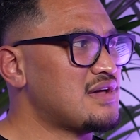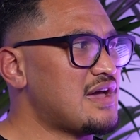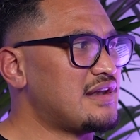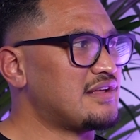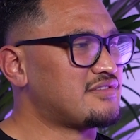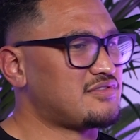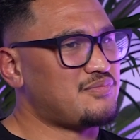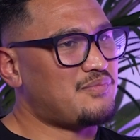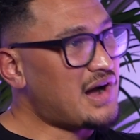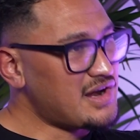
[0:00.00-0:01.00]
and it's
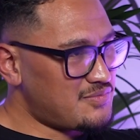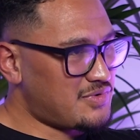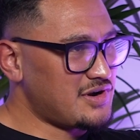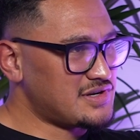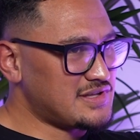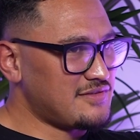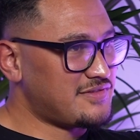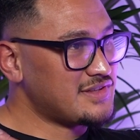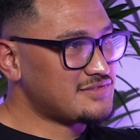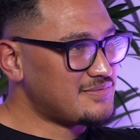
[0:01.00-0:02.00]
my approach that
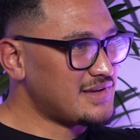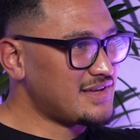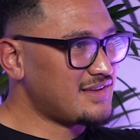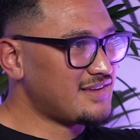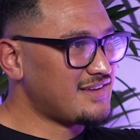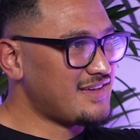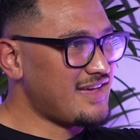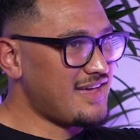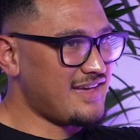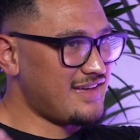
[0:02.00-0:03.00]
fits me.
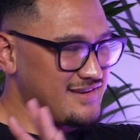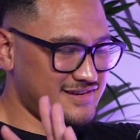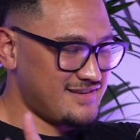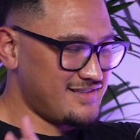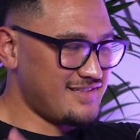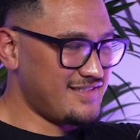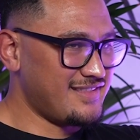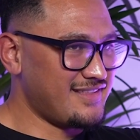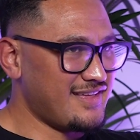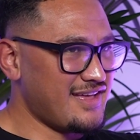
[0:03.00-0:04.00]
And
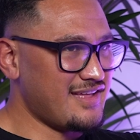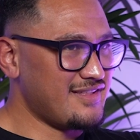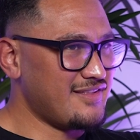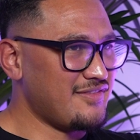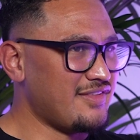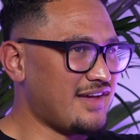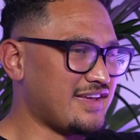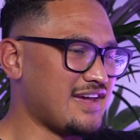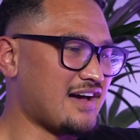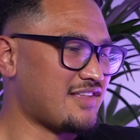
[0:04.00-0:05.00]
I
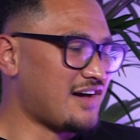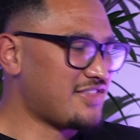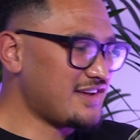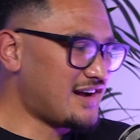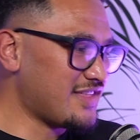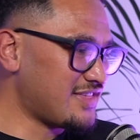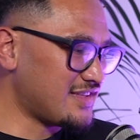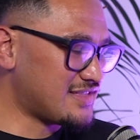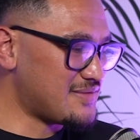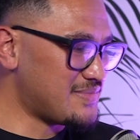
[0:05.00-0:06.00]

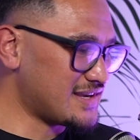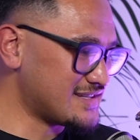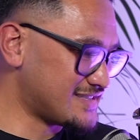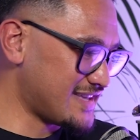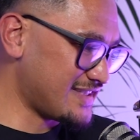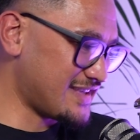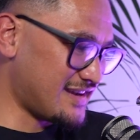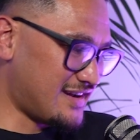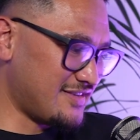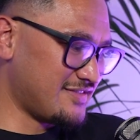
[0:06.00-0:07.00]
think the biggest thing
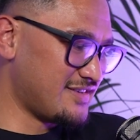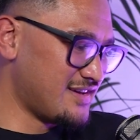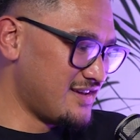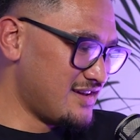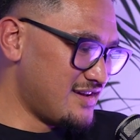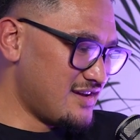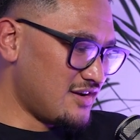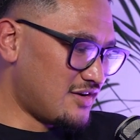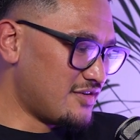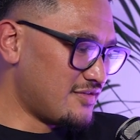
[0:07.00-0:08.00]
that I've
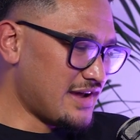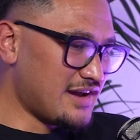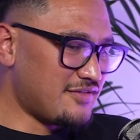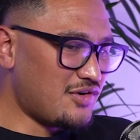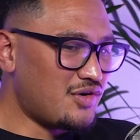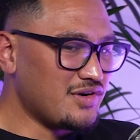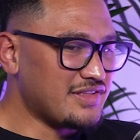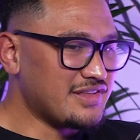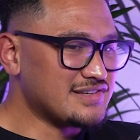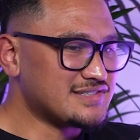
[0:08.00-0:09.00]
gotten out of all of
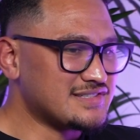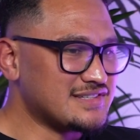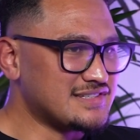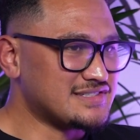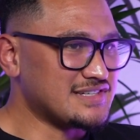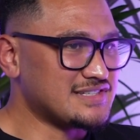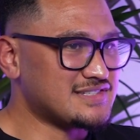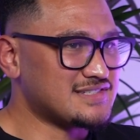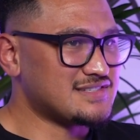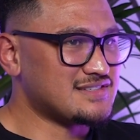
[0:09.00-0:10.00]
this is
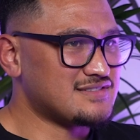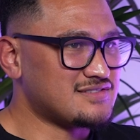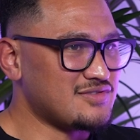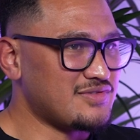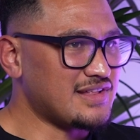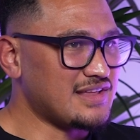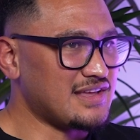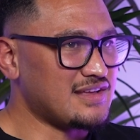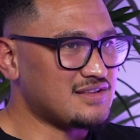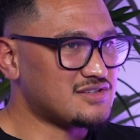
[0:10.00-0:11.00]
just to
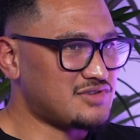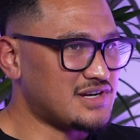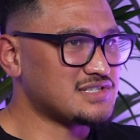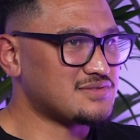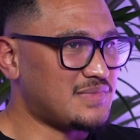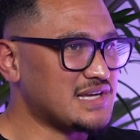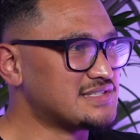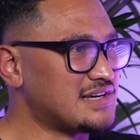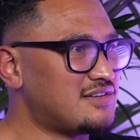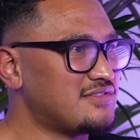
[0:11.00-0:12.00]
really trust
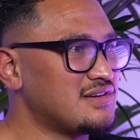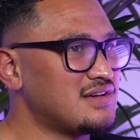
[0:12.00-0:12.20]
myself